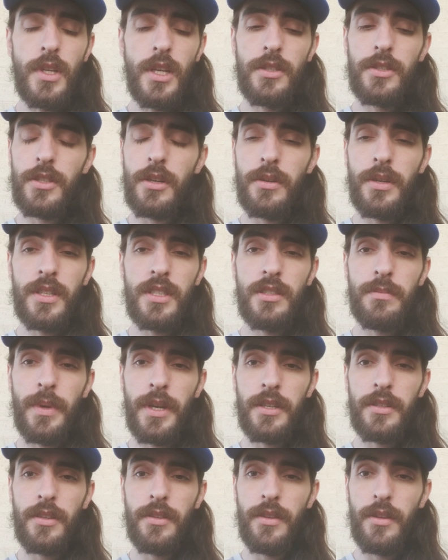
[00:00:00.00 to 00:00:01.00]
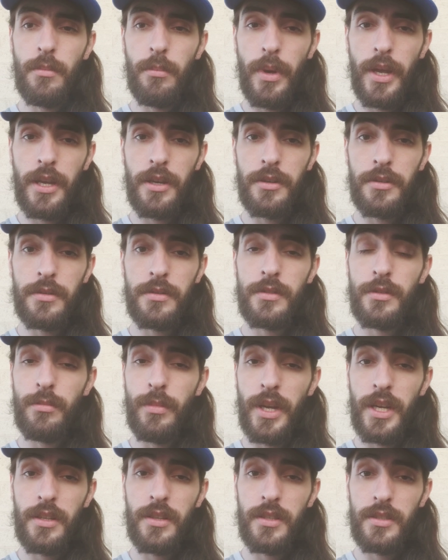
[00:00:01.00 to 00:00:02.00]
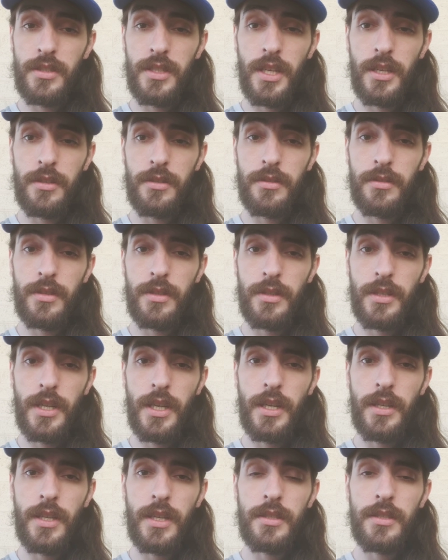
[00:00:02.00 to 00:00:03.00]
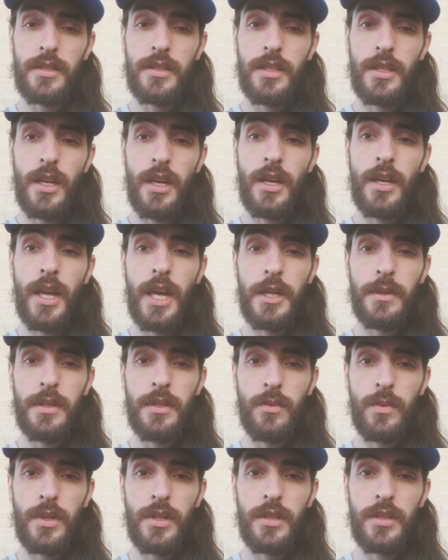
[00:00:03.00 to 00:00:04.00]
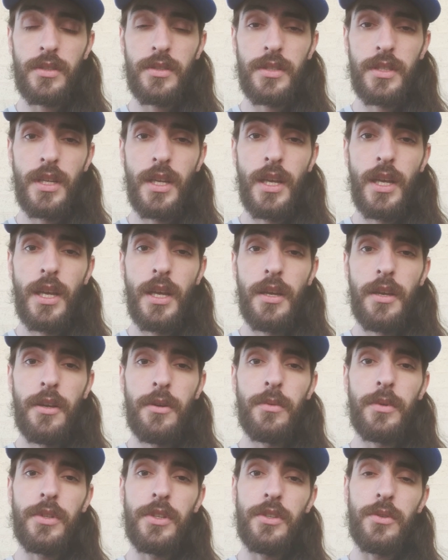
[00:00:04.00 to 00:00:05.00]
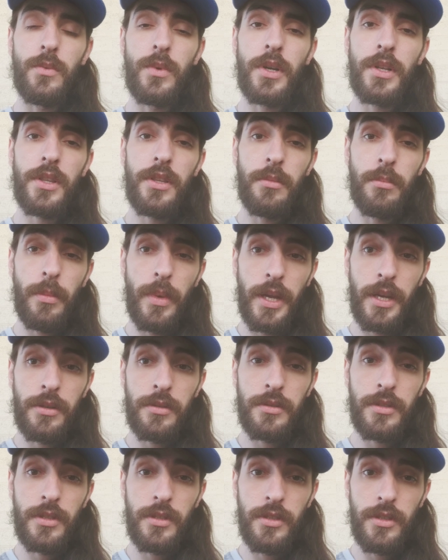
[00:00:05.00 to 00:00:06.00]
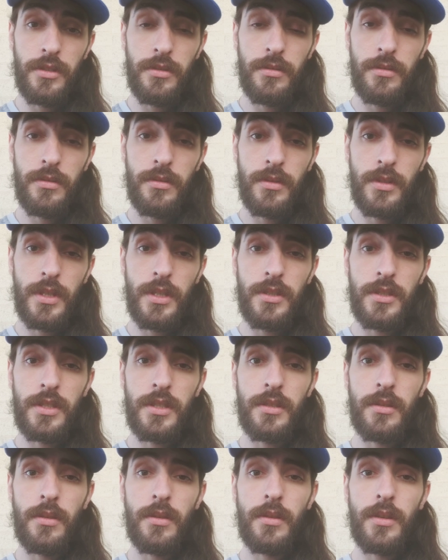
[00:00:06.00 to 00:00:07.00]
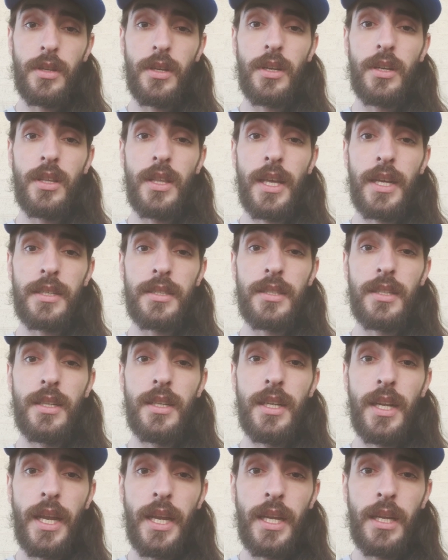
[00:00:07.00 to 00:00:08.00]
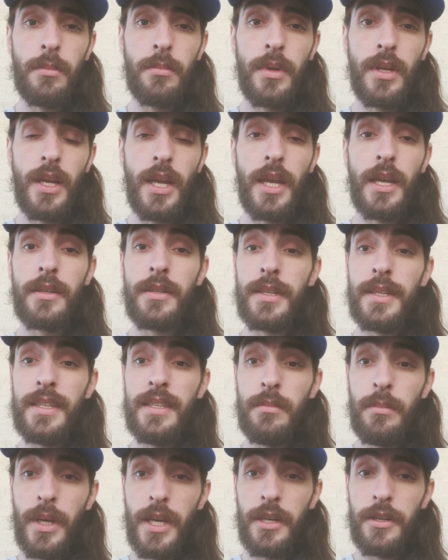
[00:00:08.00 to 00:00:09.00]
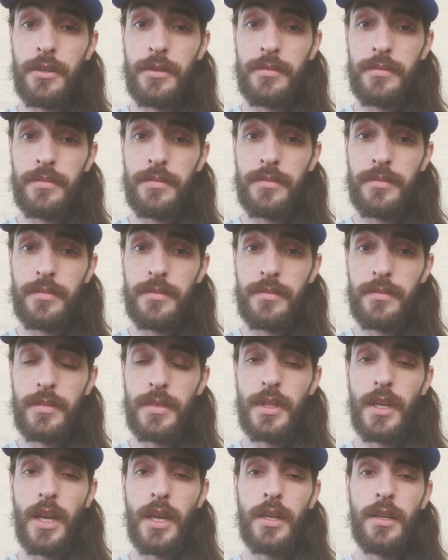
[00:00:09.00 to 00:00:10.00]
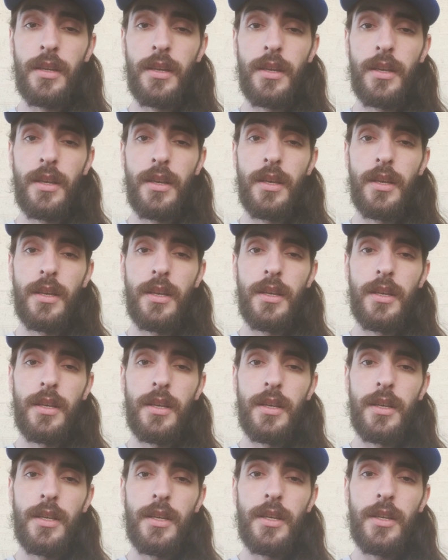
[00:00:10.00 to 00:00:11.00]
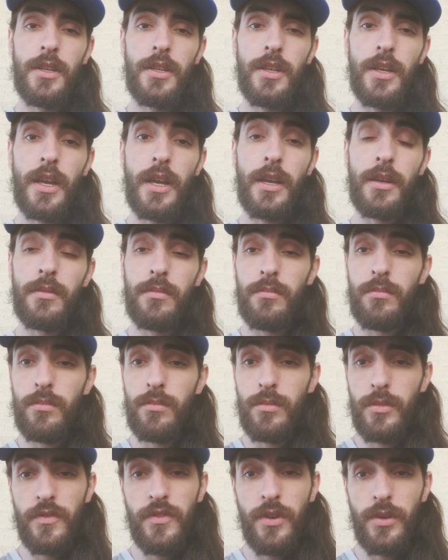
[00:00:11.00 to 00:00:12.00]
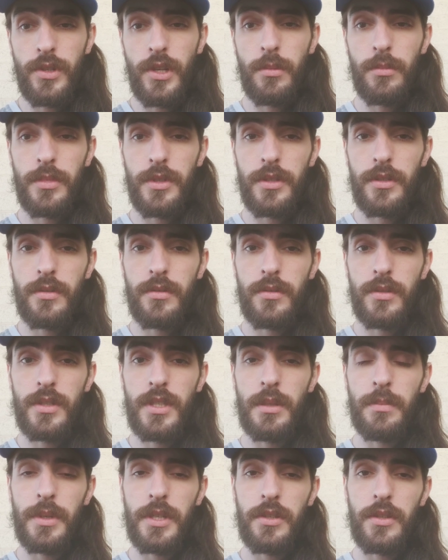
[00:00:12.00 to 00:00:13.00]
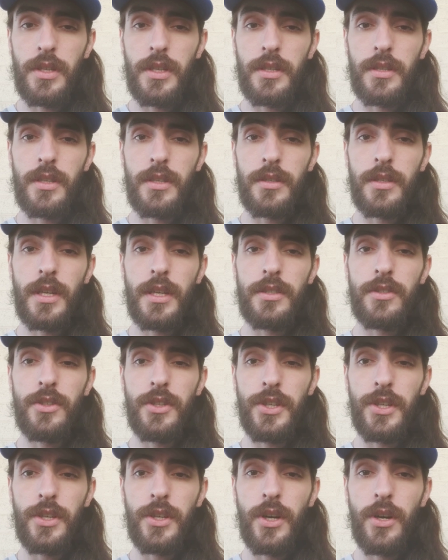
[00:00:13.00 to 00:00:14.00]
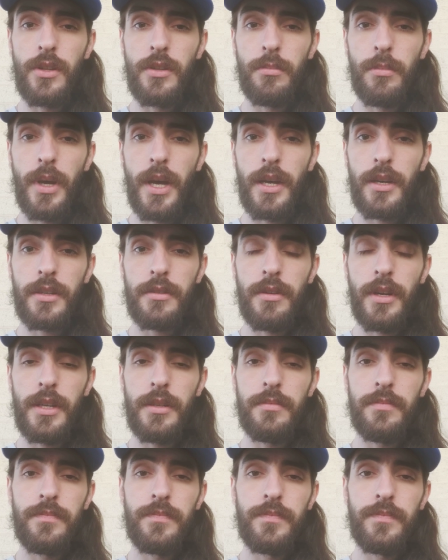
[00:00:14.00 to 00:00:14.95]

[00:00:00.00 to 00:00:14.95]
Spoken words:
Don't expect the mail to make the sale, okay? That's not how it works. What you want the mail to do is collect name and email, okay? and phone number typically. Okay, so you can call them back, right?